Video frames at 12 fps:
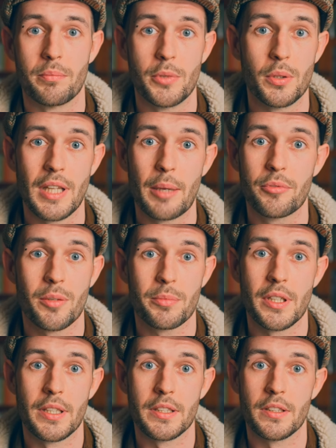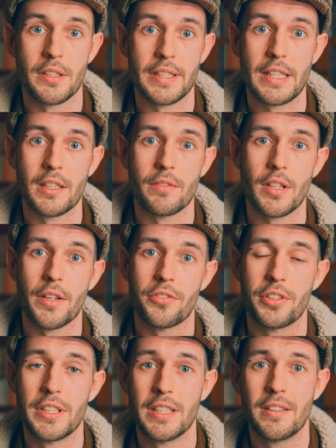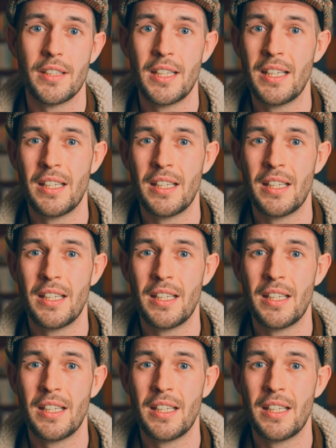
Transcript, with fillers: new laptop that I got at the end of last year.